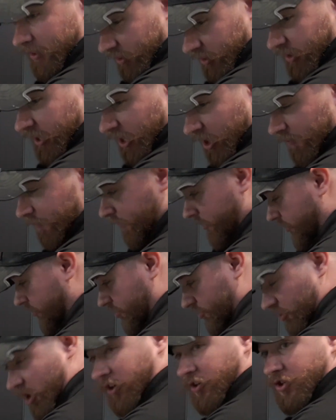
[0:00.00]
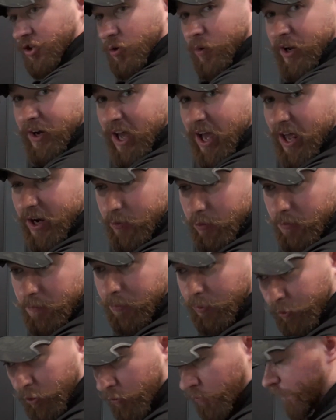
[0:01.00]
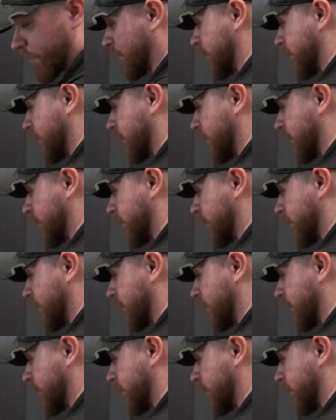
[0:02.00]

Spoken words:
it'll help instruct you on how to improve.